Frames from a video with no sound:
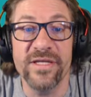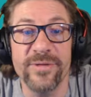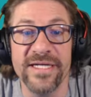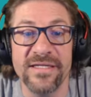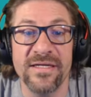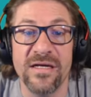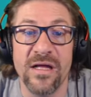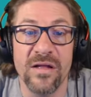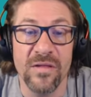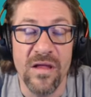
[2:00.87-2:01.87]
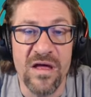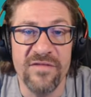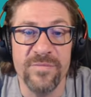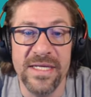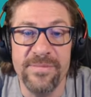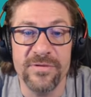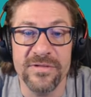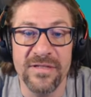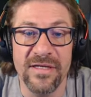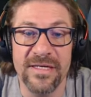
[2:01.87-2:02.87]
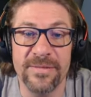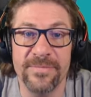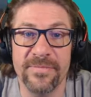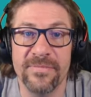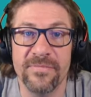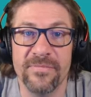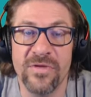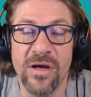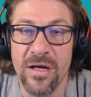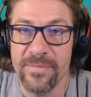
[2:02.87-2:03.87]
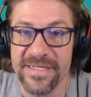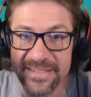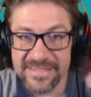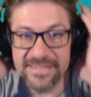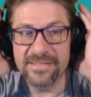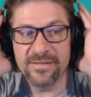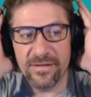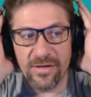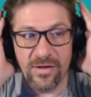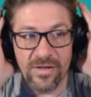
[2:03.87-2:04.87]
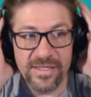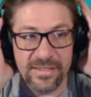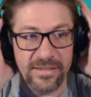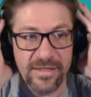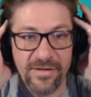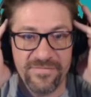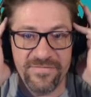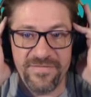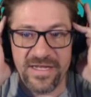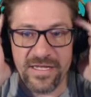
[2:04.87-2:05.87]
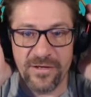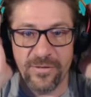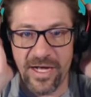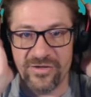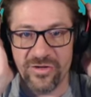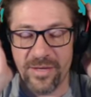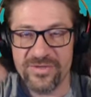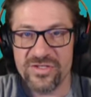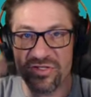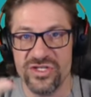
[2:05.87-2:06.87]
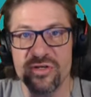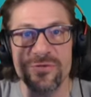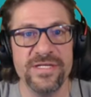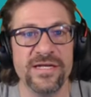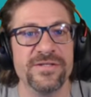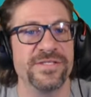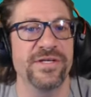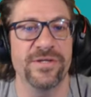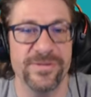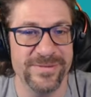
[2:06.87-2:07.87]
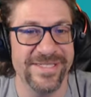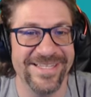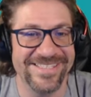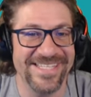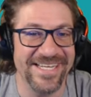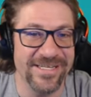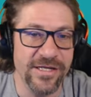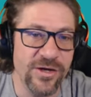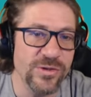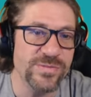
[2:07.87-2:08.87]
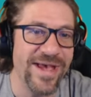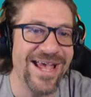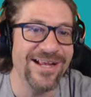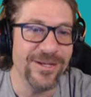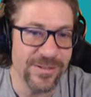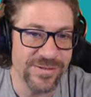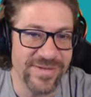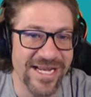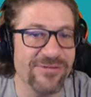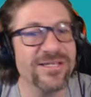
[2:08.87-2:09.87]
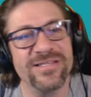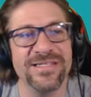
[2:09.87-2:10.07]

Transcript: the way, a lot of people um, commented on a video I dropped two years ago saying, Code's back, code's back. Well,